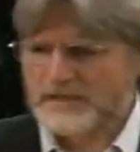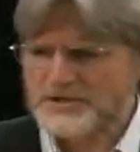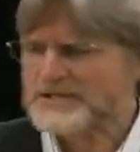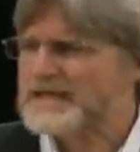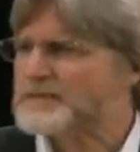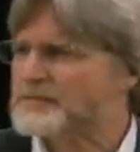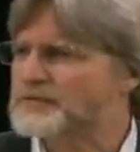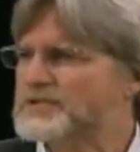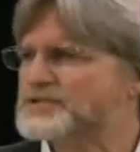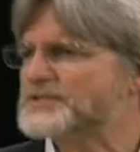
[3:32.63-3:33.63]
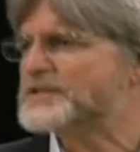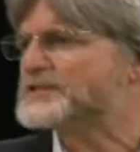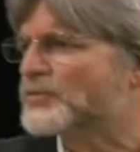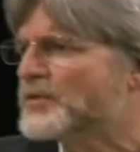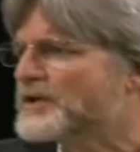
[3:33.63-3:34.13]
she came up to me and she said,
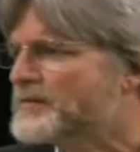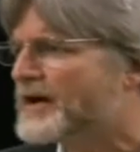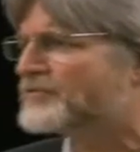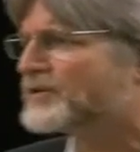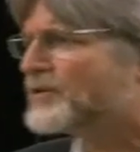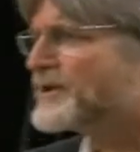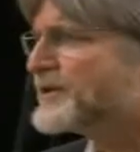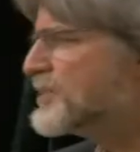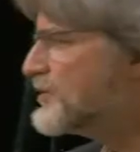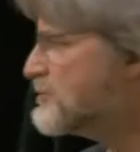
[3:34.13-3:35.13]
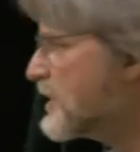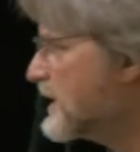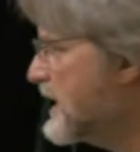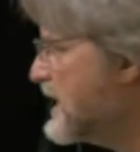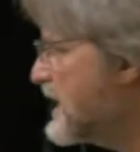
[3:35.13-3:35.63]
"So William, how's it going in
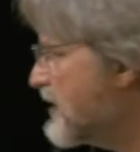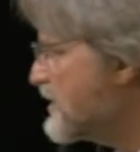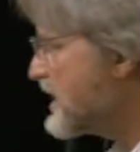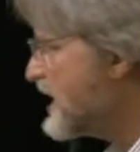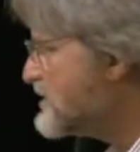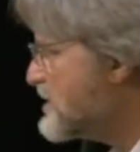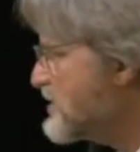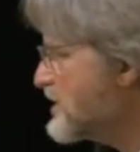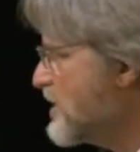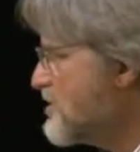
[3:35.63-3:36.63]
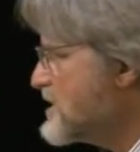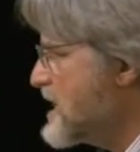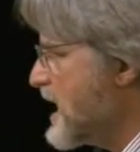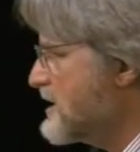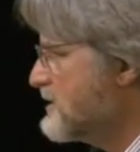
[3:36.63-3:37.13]
Pittsburgh? Have you got something going
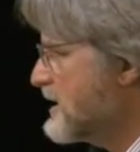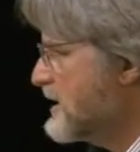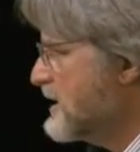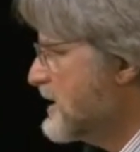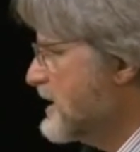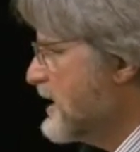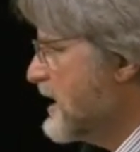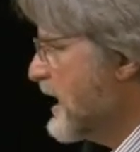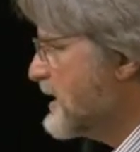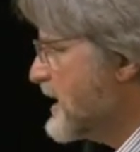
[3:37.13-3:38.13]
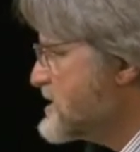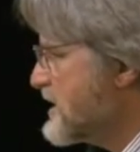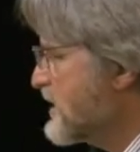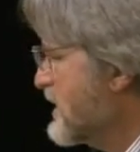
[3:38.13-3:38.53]
yet?" And I said,